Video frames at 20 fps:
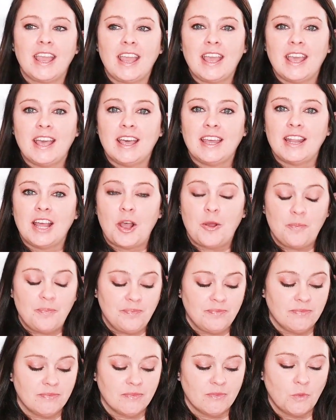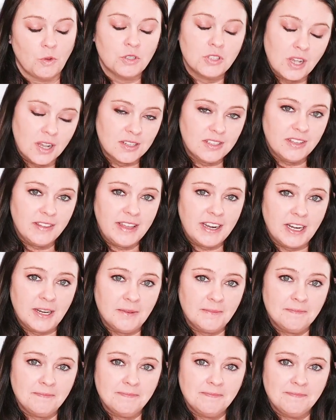And we'll talk to you later.
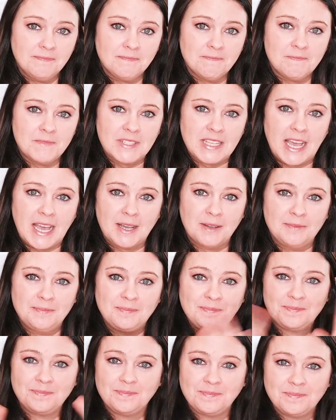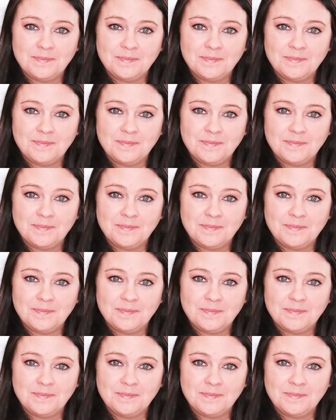See ya.